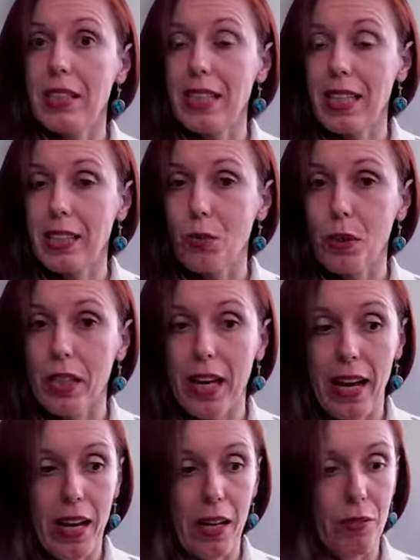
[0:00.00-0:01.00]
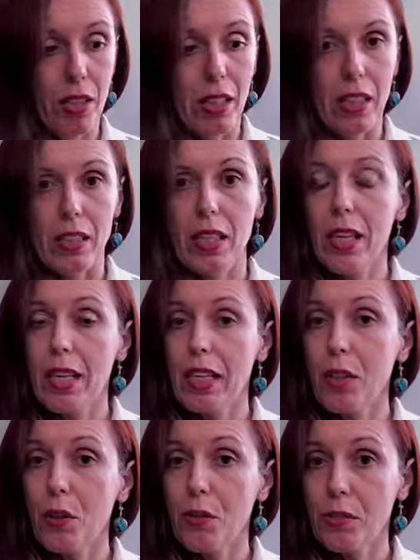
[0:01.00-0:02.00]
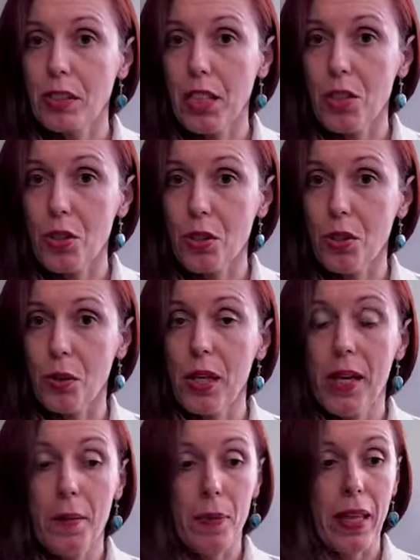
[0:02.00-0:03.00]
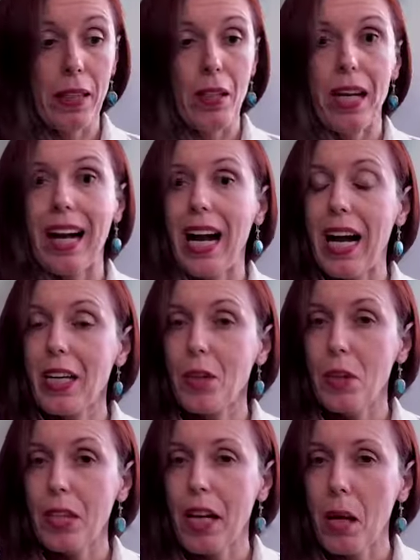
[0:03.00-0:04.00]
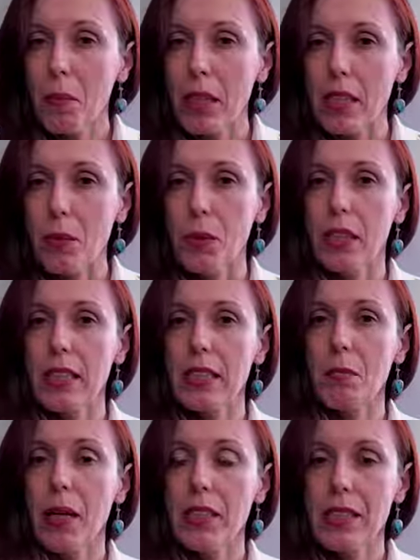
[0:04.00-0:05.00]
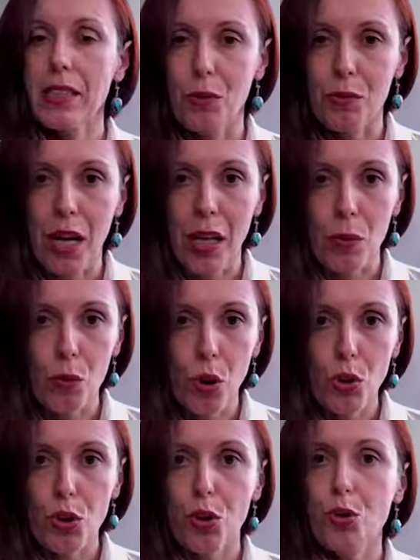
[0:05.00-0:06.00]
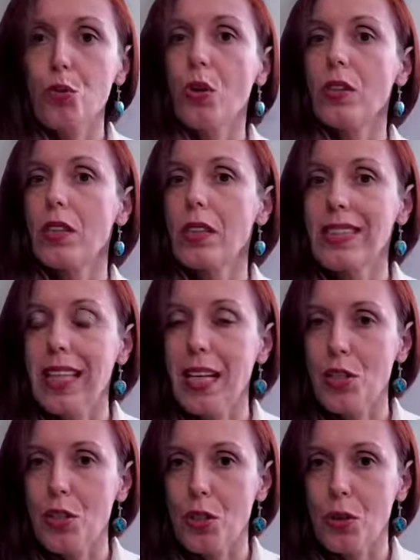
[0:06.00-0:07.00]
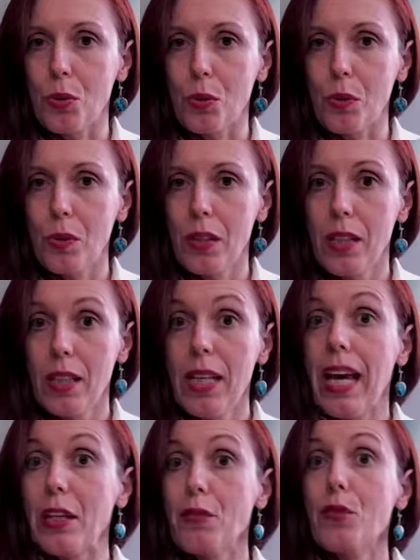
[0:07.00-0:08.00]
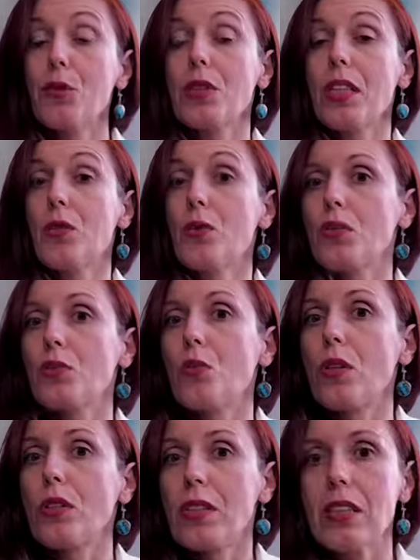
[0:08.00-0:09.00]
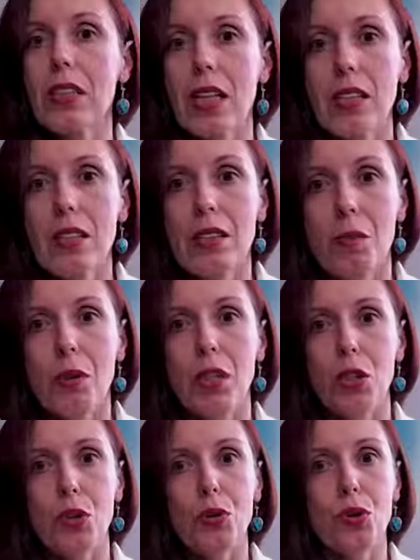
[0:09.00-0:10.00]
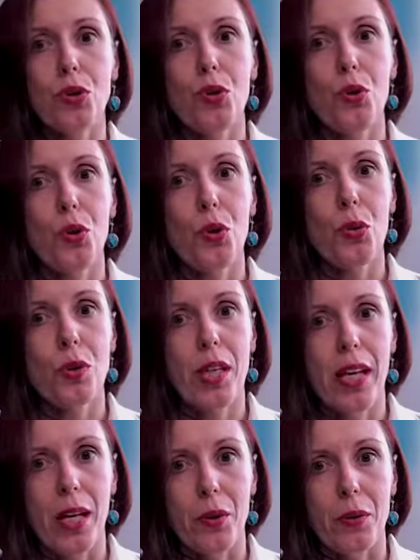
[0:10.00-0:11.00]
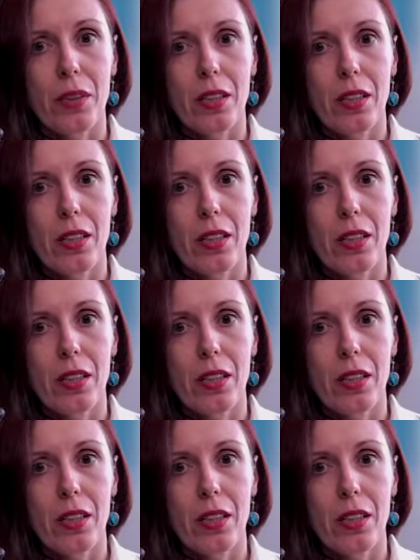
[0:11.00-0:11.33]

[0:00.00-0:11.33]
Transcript: that we have in conversational, that I come in with this mindset of I want to understand you. And of course, in order to understand something, you slow down.